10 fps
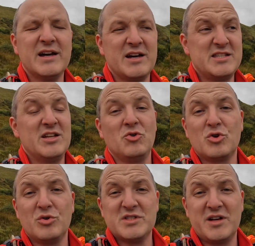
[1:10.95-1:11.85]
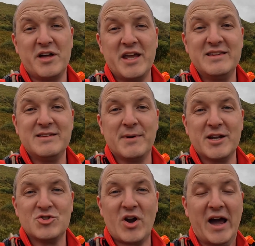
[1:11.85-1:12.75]
I say local, it's still a 90-minute
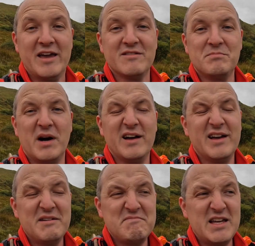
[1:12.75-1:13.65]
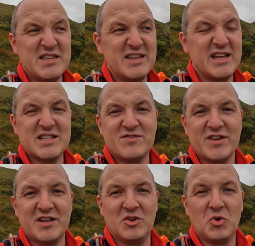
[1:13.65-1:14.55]
drive, but I think that's
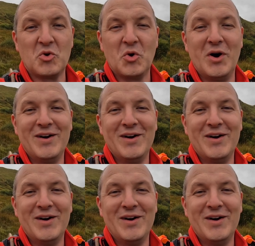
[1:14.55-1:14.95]
fairly local